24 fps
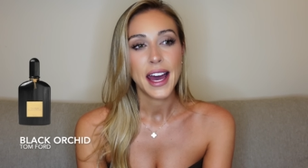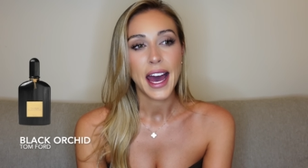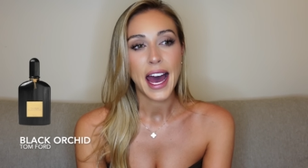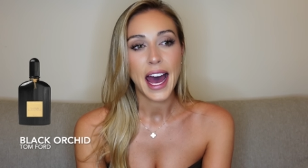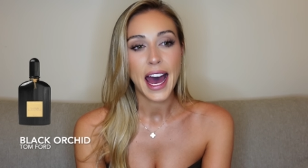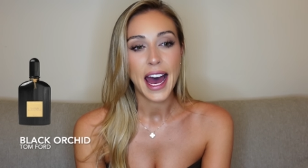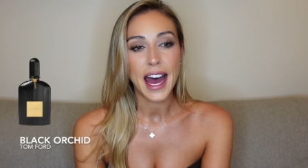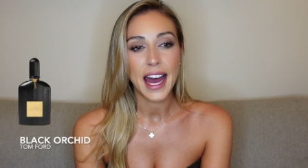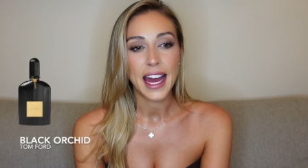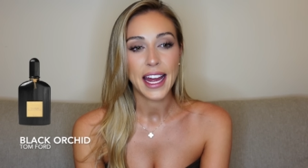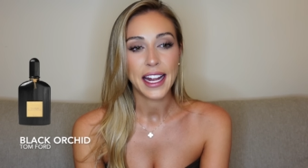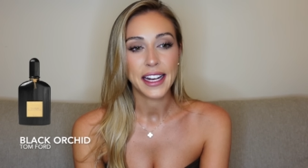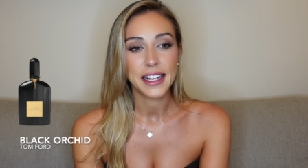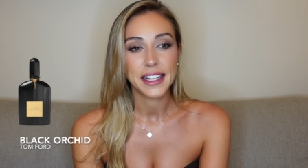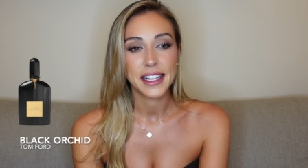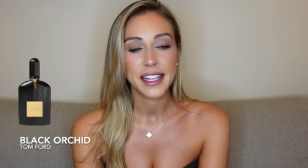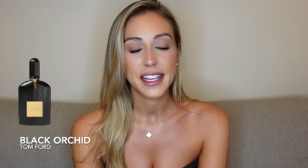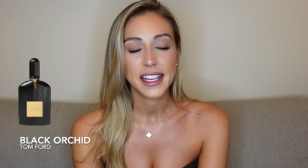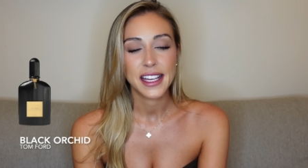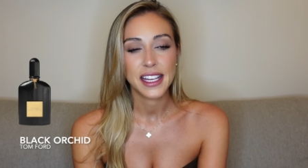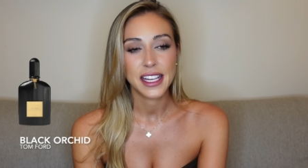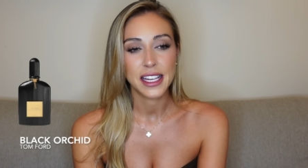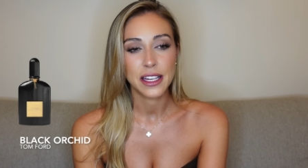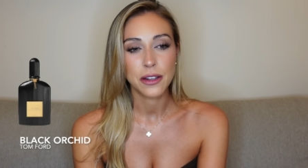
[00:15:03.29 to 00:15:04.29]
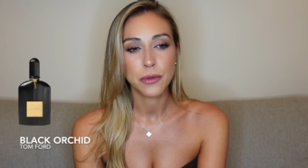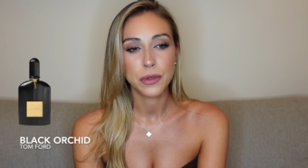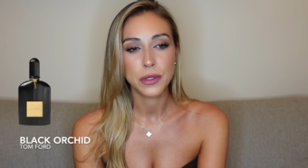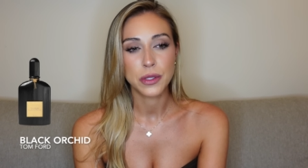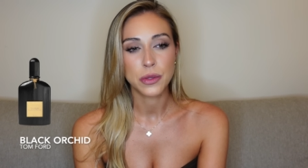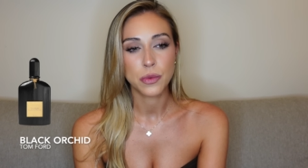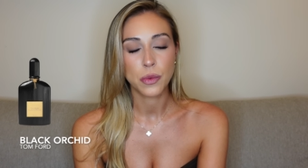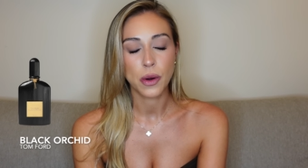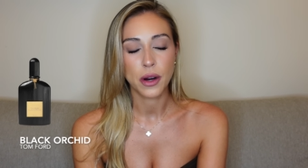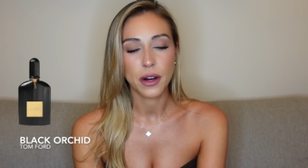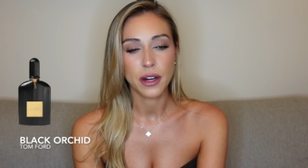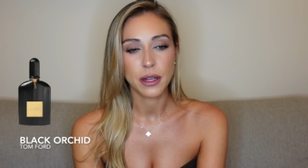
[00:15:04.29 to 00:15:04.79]
and he
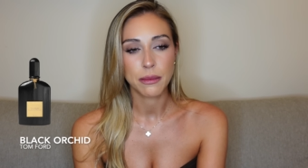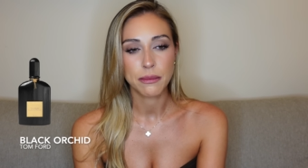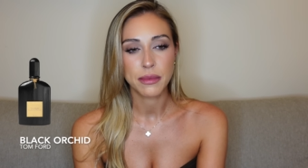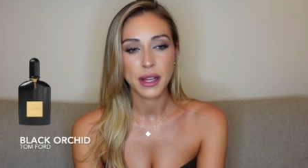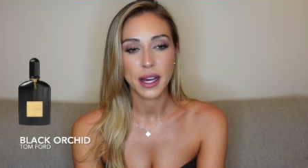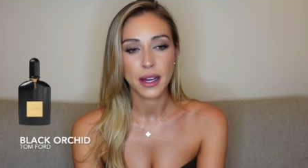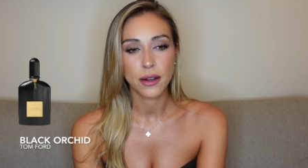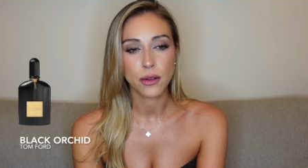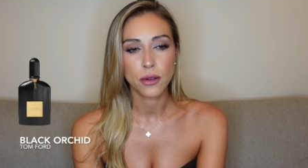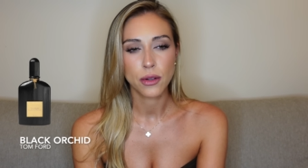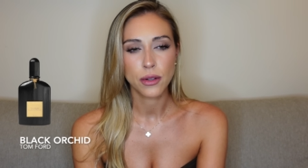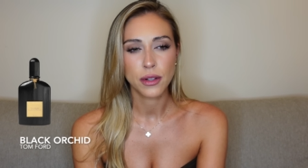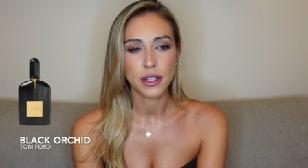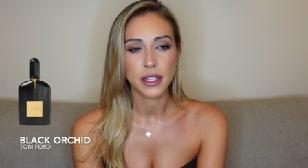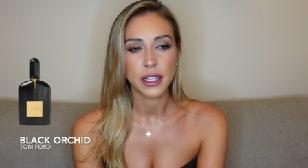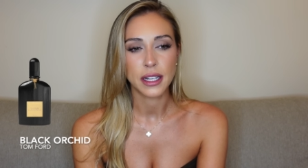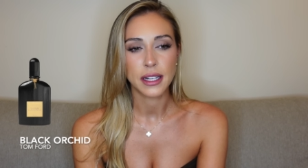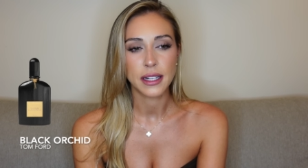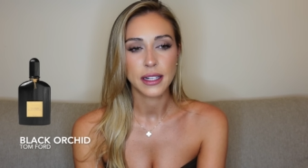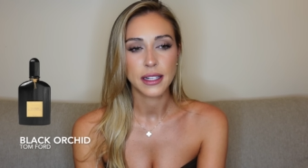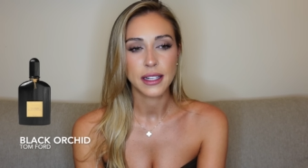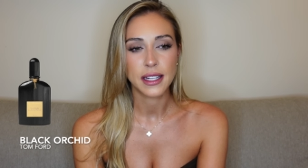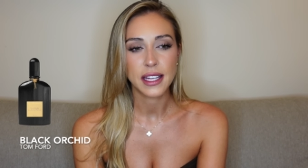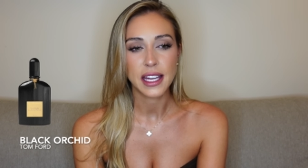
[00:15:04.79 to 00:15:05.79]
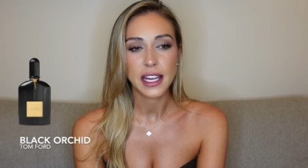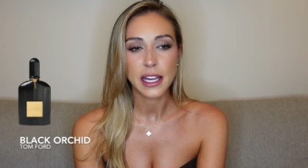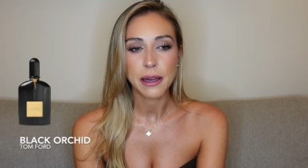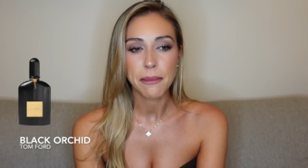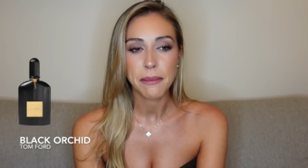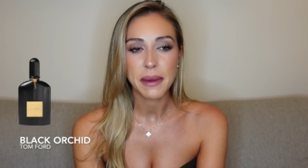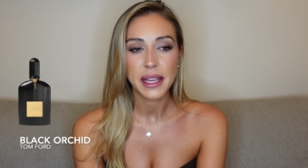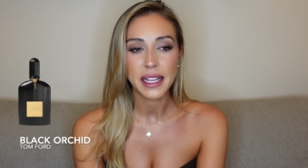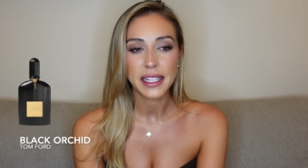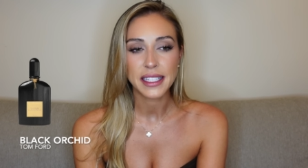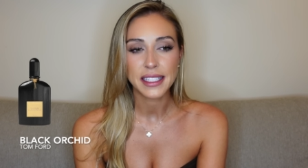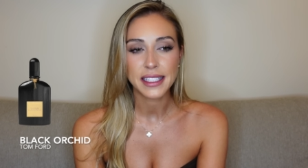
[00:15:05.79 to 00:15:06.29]
was wearing Black Orchid, and he
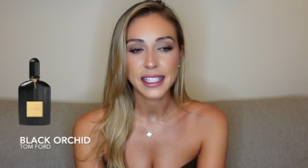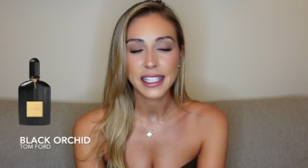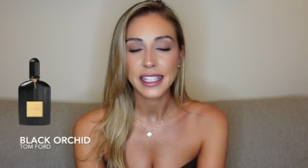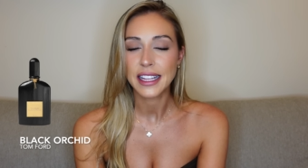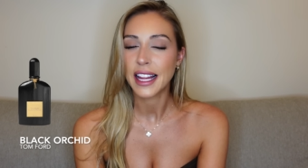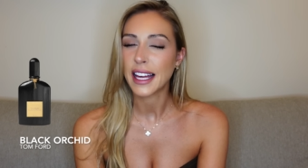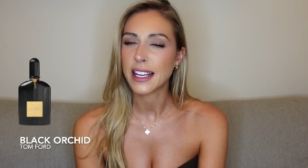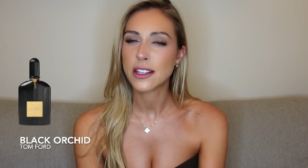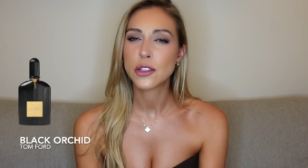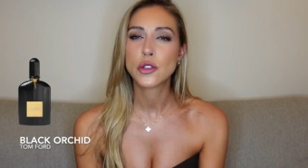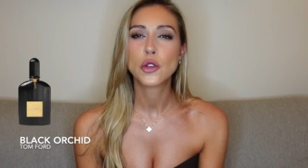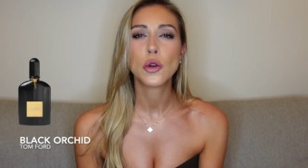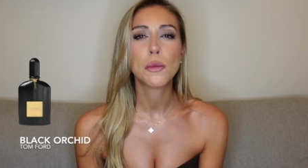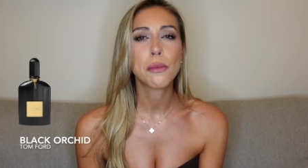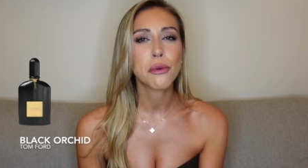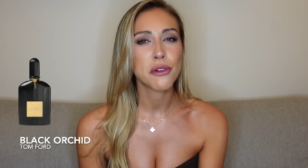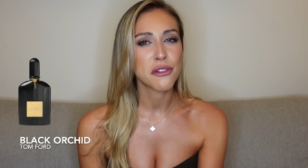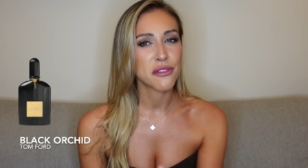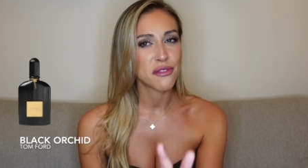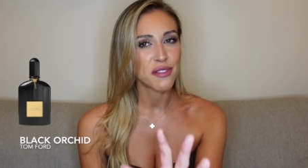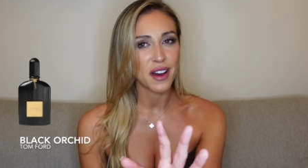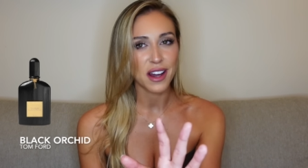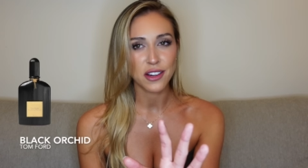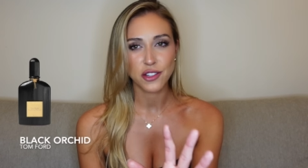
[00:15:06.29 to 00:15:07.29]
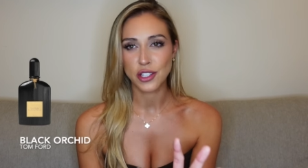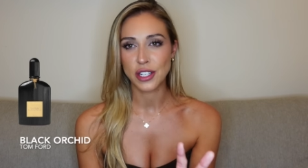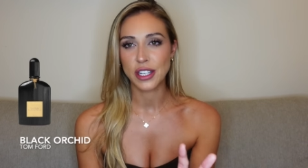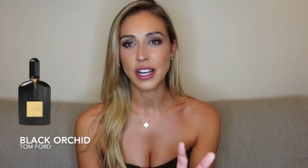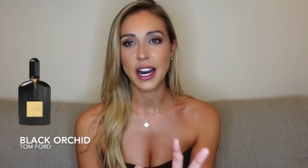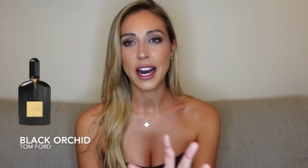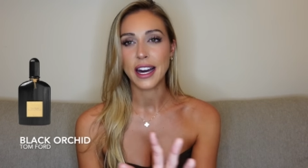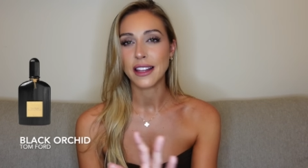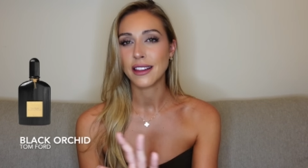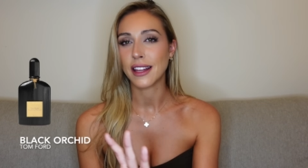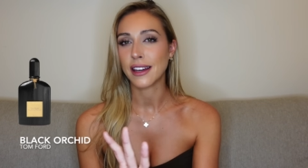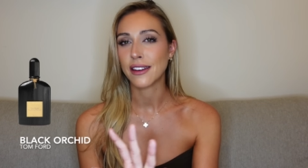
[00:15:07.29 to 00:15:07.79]
immediately, like, super fashion
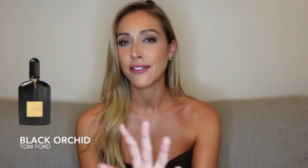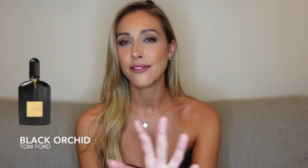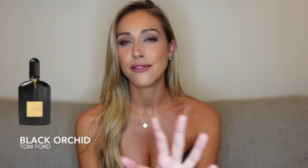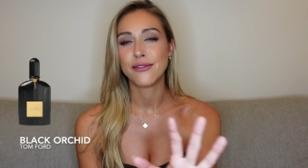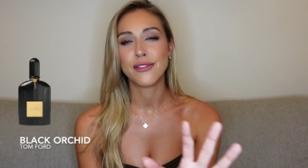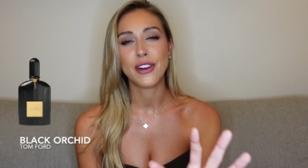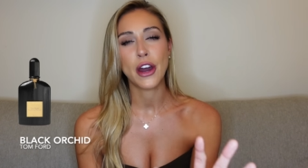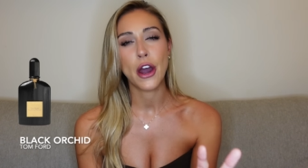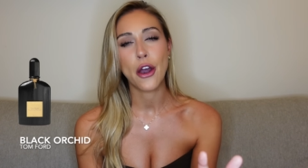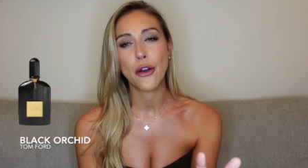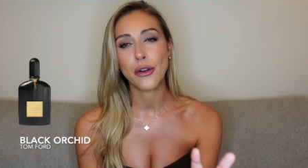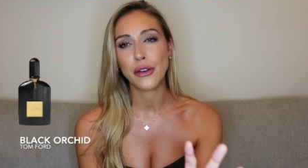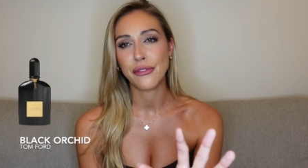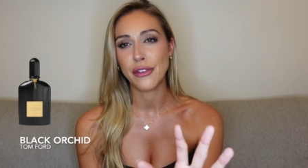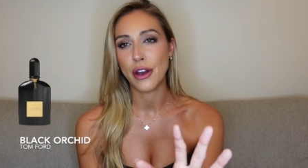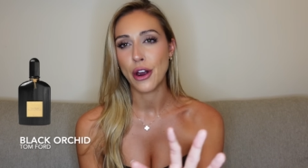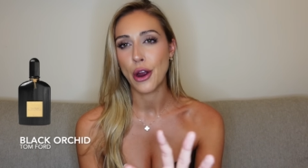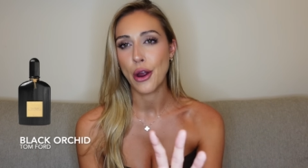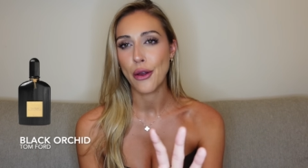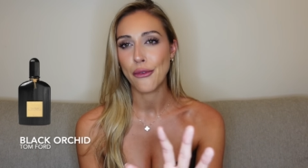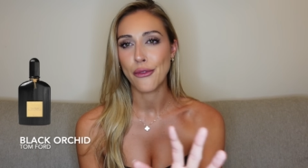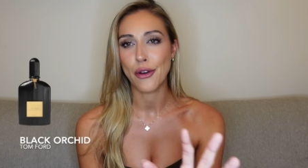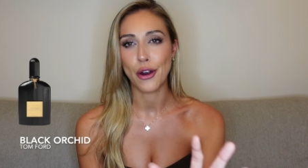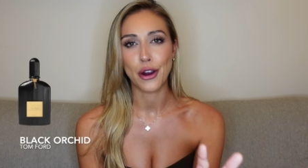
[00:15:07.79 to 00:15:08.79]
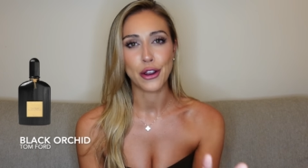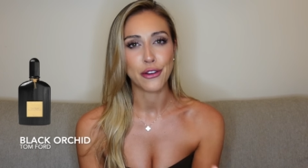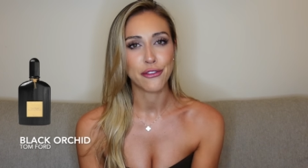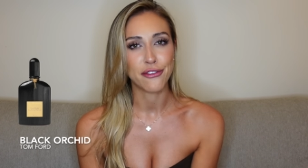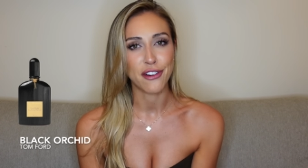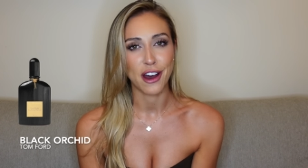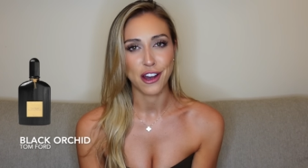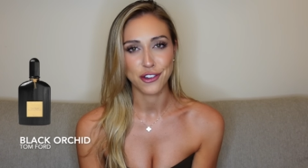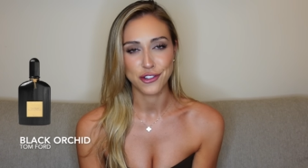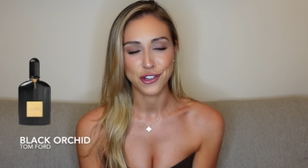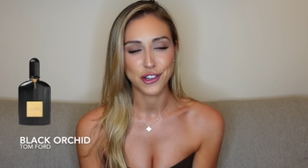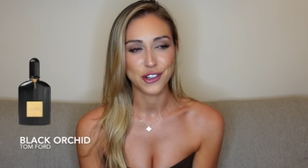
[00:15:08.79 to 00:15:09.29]
guy, like very
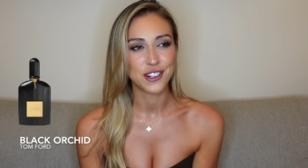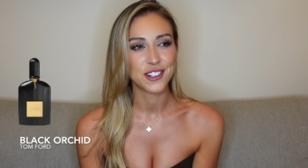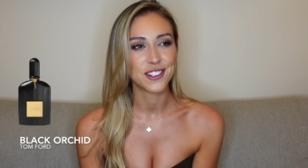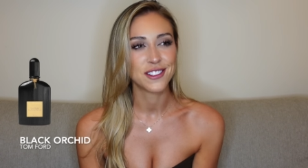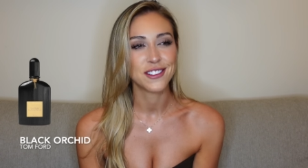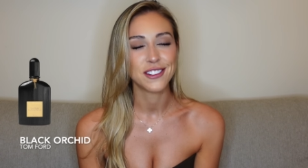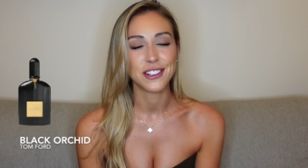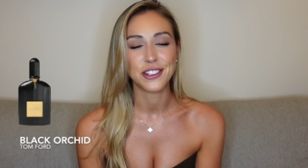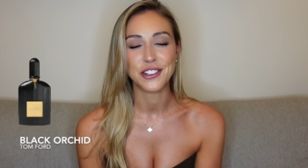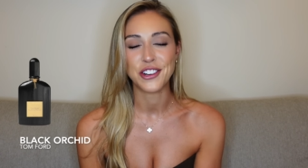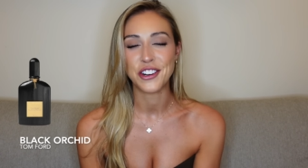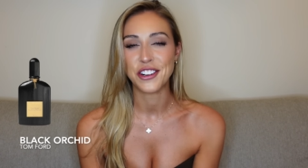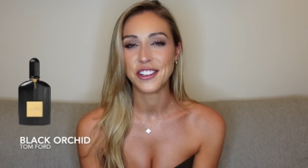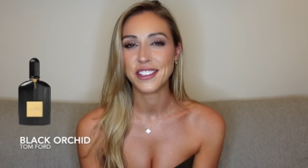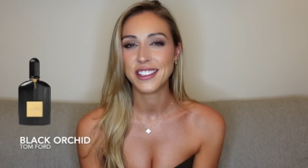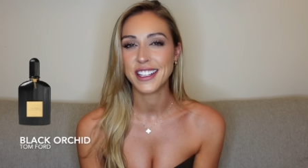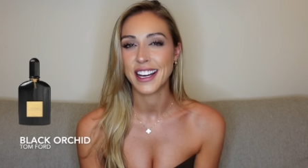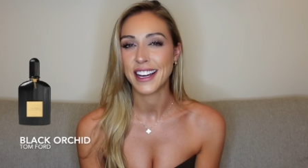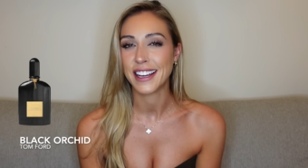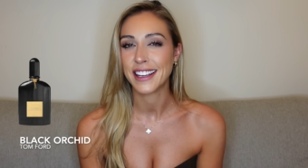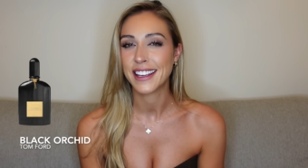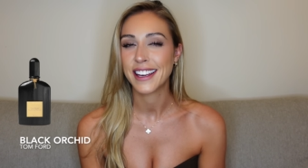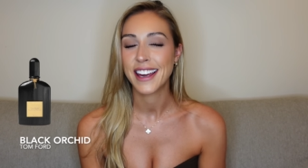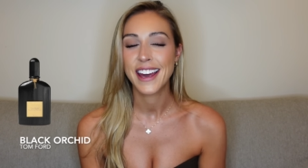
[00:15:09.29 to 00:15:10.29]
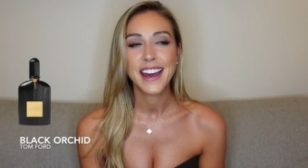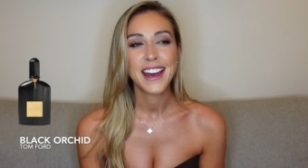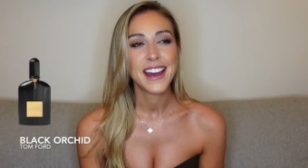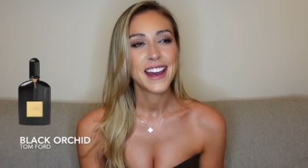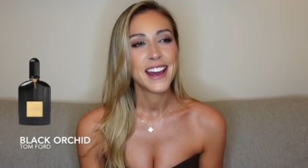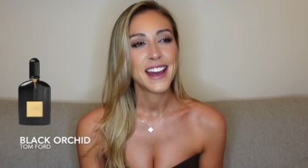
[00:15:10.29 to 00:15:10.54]
fashion, you know, like